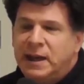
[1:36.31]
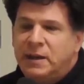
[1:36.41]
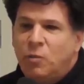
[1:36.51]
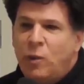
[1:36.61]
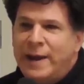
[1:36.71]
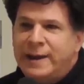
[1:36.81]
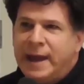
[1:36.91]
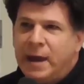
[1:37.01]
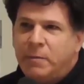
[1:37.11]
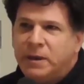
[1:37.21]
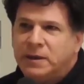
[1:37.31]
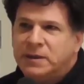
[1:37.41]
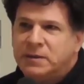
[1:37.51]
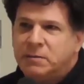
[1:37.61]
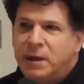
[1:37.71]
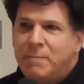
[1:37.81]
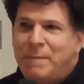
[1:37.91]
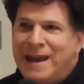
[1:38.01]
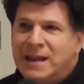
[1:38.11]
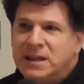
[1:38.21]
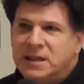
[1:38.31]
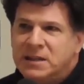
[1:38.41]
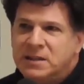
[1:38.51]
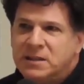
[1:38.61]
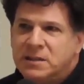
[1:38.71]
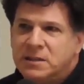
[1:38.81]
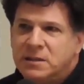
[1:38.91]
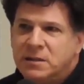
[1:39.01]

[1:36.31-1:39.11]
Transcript: And when capitalism abandons